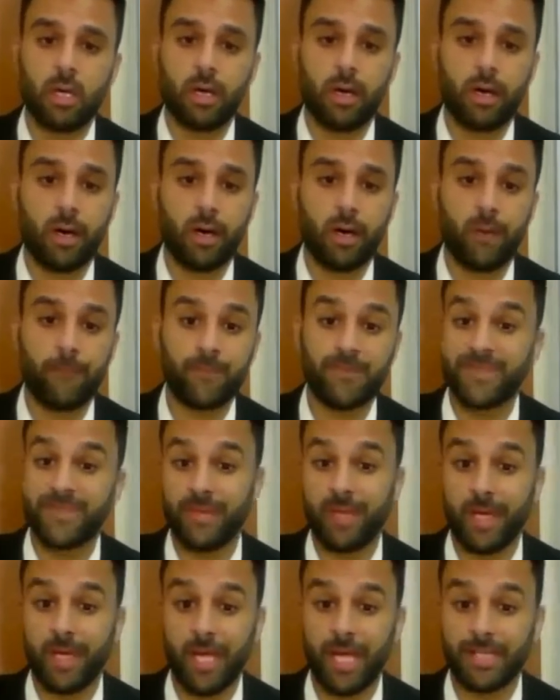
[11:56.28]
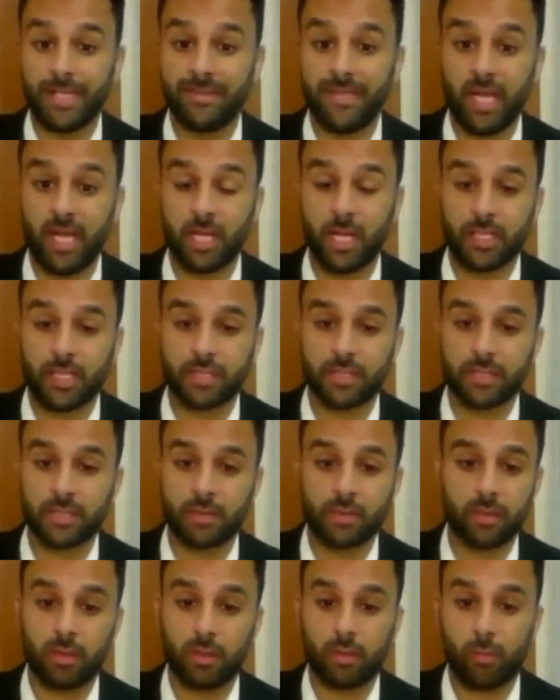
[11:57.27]
uh, at daylight,
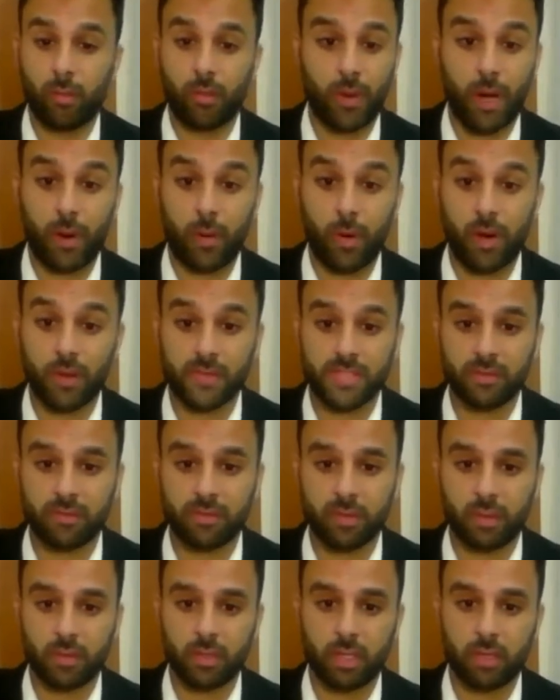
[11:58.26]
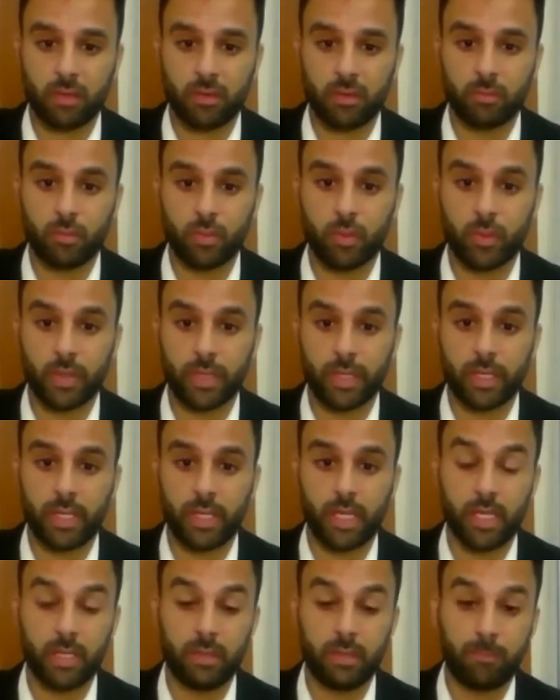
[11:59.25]
or around seven o'clock in the morning,
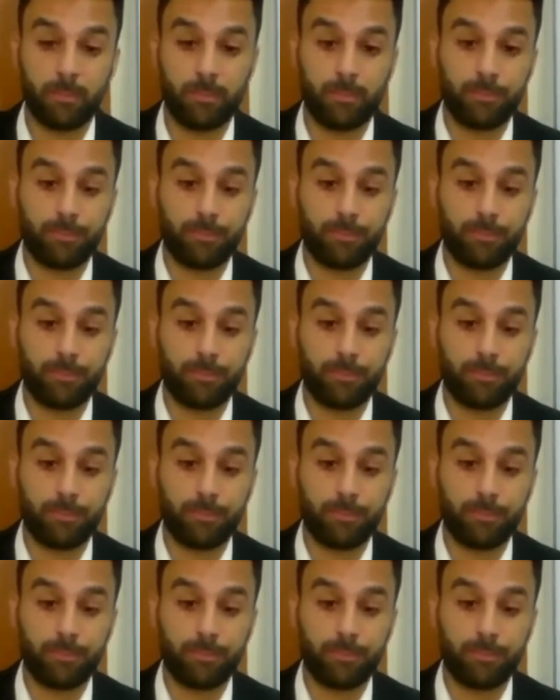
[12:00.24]
and